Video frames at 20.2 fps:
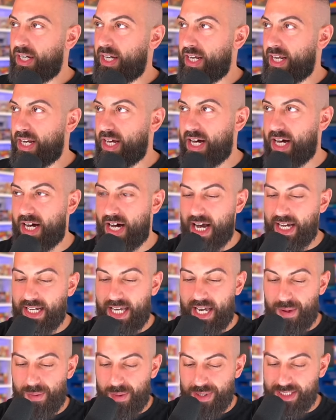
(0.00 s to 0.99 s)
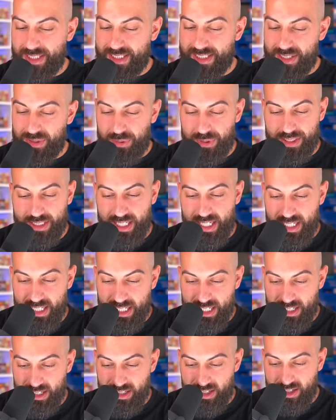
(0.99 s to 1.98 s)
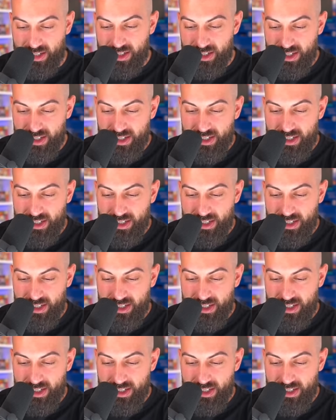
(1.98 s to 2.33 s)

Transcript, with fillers: And uh, I can't wait to see what's in here.